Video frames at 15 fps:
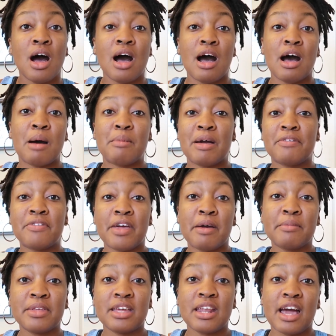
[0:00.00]
My
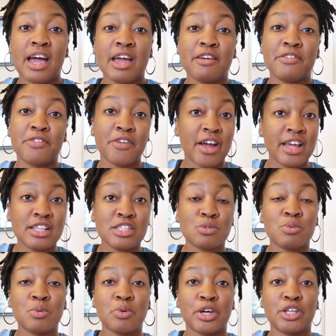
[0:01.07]
family and I,
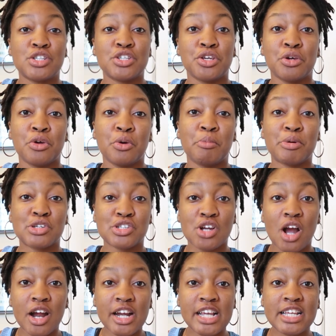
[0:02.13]
friends, we went to Busch
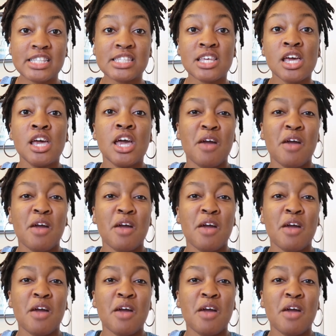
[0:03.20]
Gardens.